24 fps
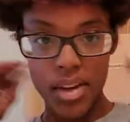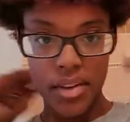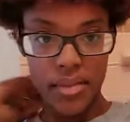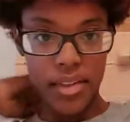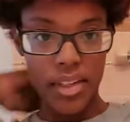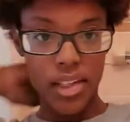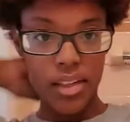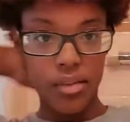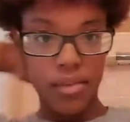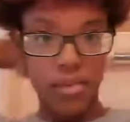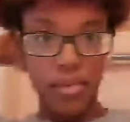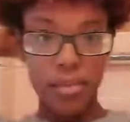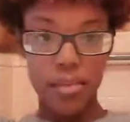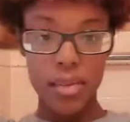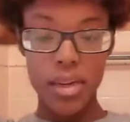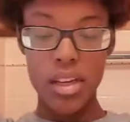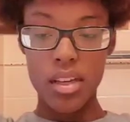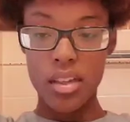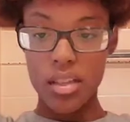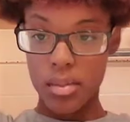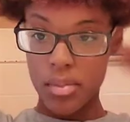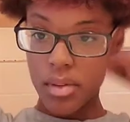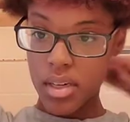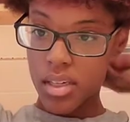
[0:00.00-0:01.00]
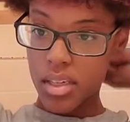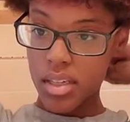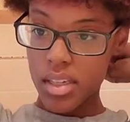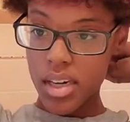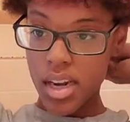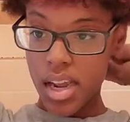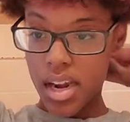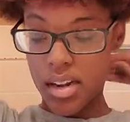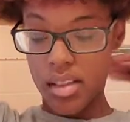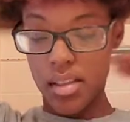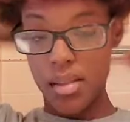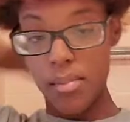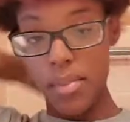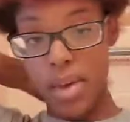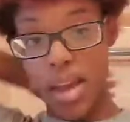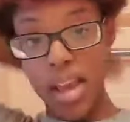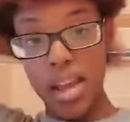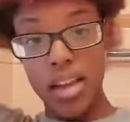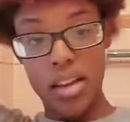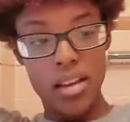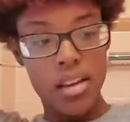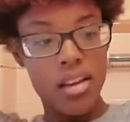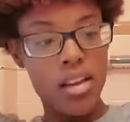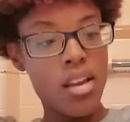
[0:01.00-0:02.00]
big of a deal for me, especially not in the
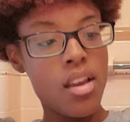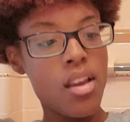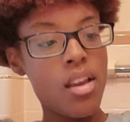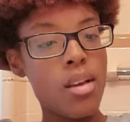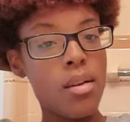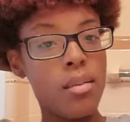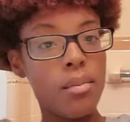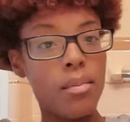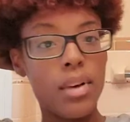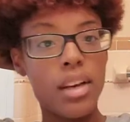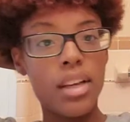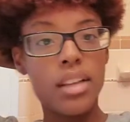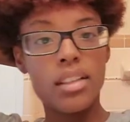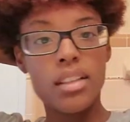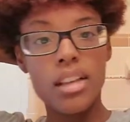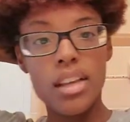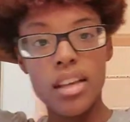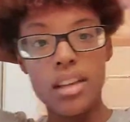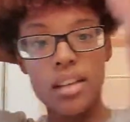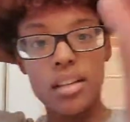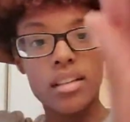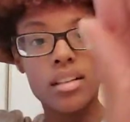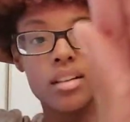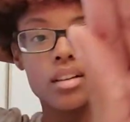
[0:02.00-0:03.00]
back. I take